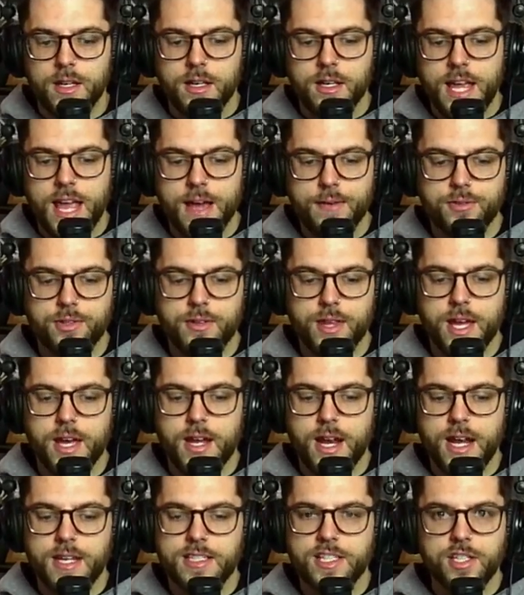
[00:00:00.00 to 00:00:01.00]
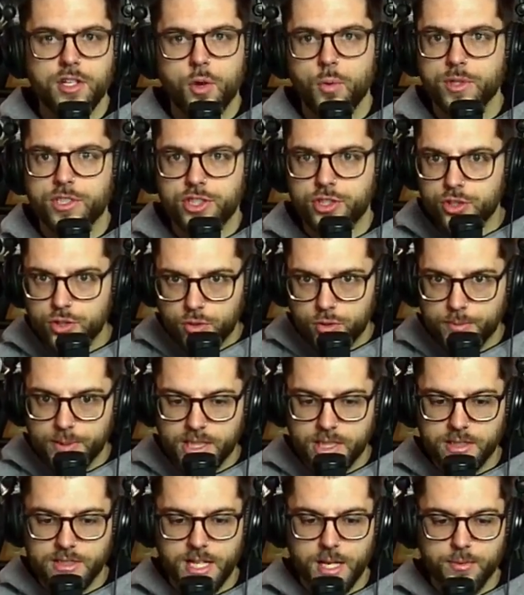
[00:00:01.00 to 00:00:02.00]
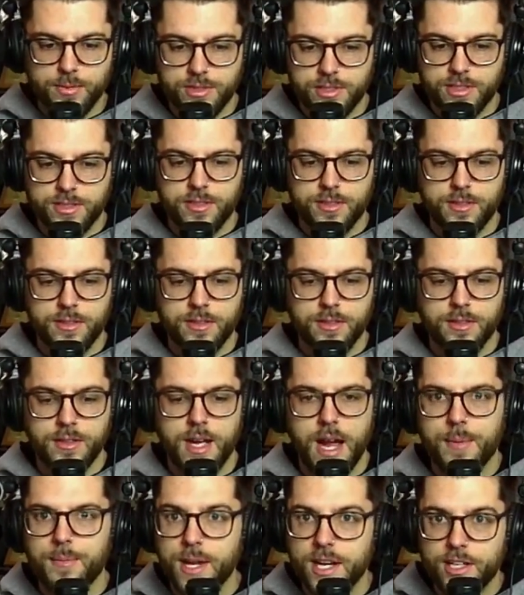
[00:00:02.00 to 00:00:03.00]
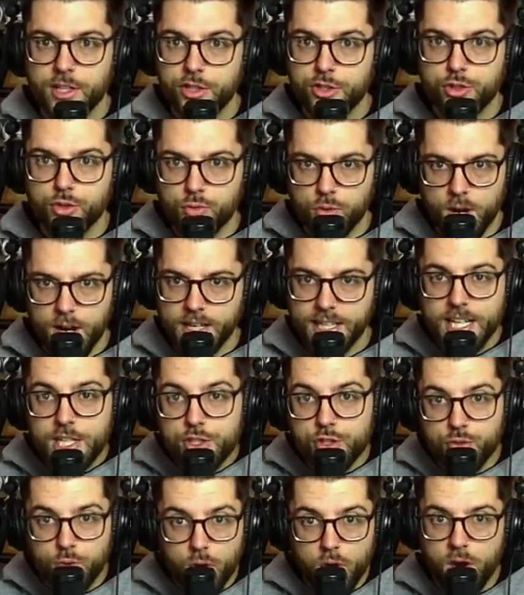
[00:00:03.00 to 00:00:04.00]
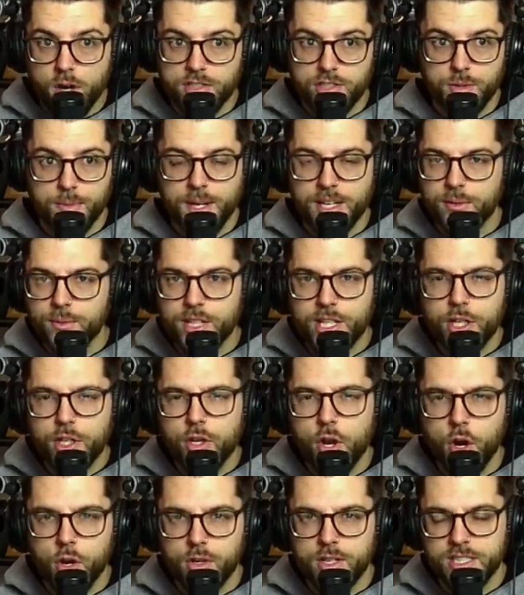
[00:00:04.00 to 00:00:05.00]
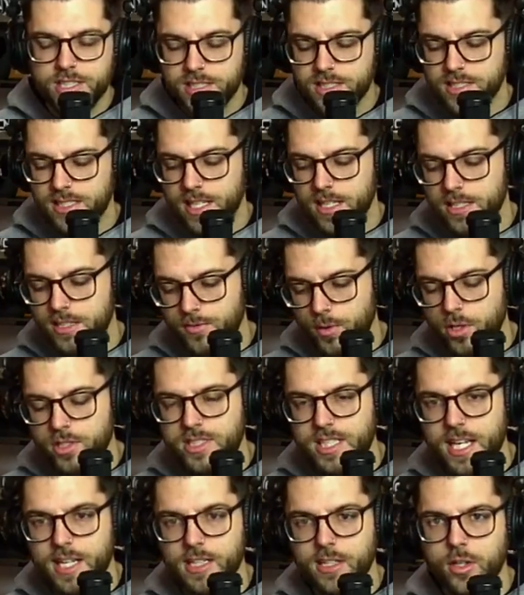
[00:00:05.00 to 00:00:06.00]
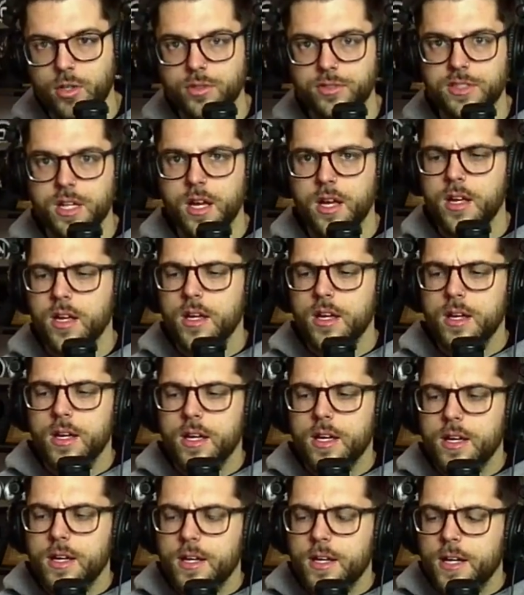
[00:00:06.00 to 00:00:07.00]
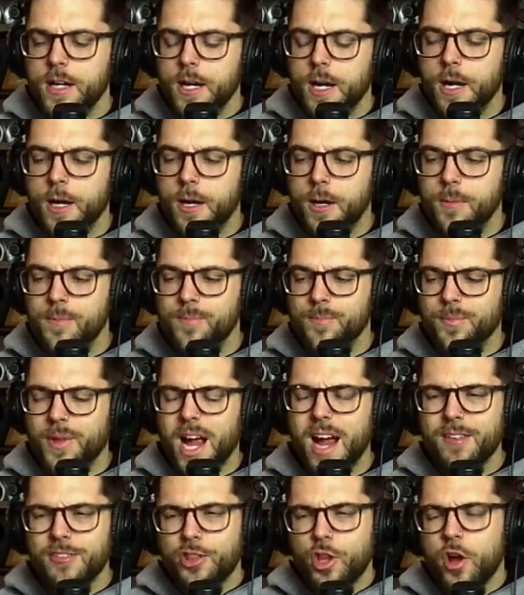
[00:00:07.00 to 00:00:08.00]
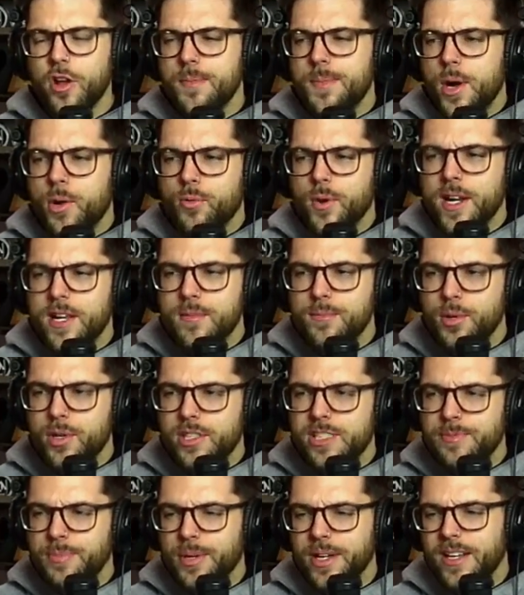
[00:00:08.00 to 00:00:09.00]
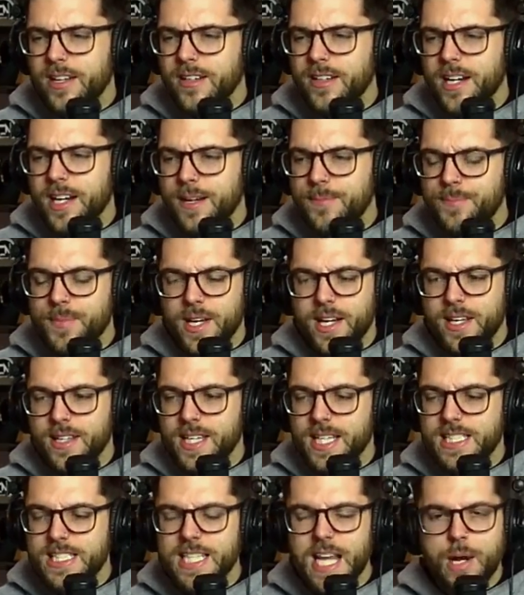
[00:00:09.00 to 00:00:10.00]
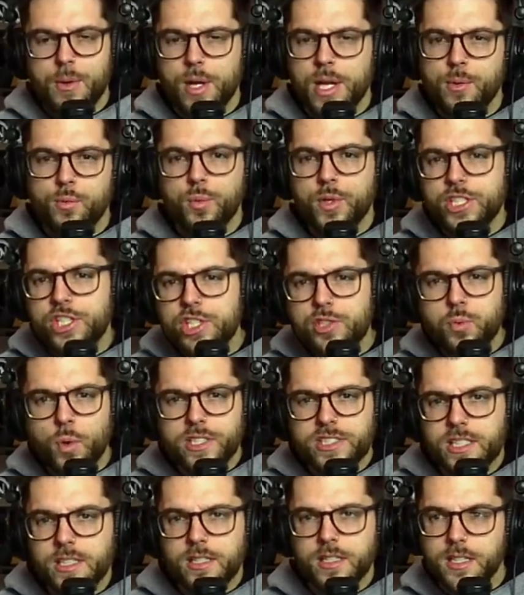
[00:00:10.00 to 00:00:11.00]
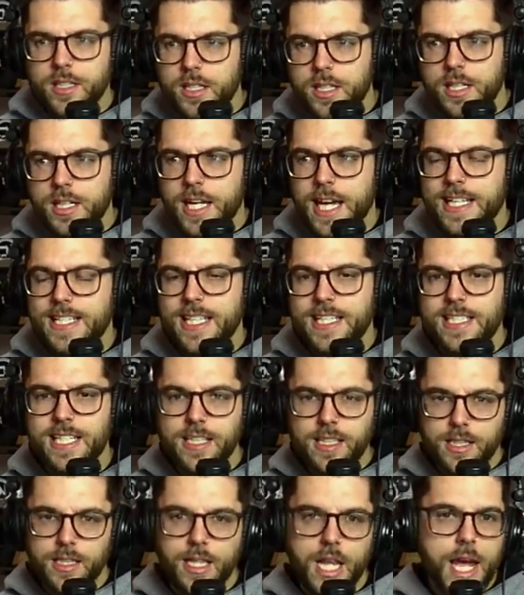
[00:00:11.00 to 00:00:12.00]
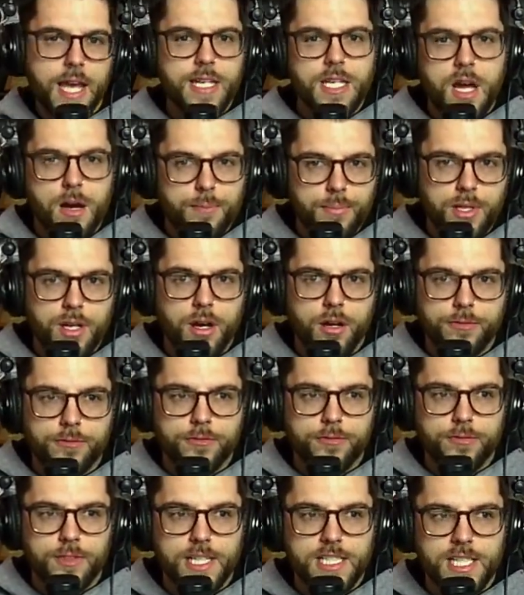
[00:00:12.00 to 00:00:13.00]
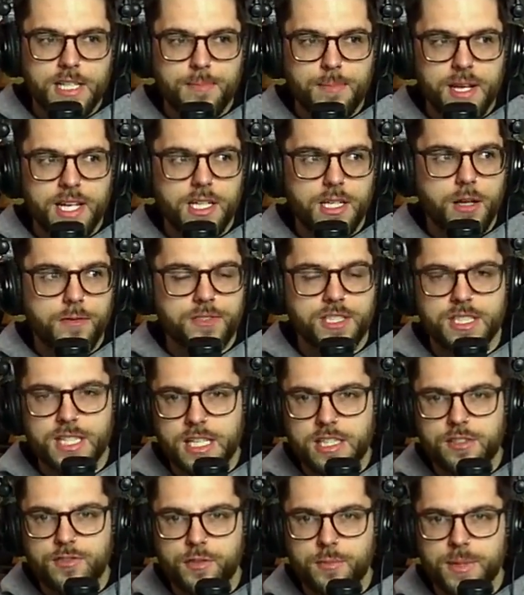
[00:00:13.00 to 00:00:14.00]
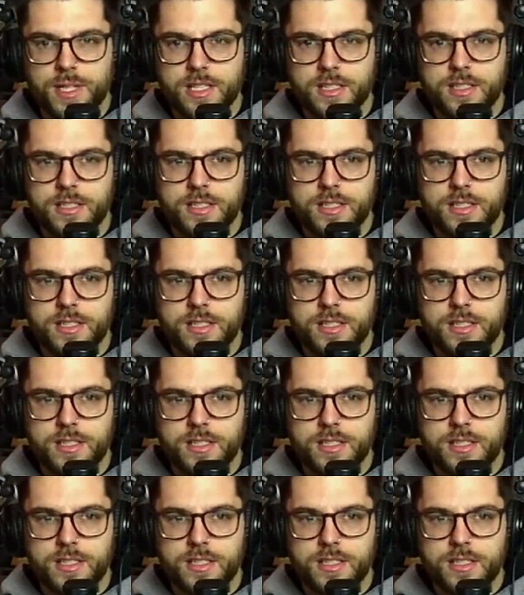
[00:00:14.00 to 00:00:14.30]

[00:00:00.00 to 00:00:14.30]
After that, I didn't know what to do, because I was not a good I can't draw, so I'm not really good an artist as far as that goes. I've thought about writing books, but that's not it just wasn't it didn't line up enough. It didn't make enough sense for me,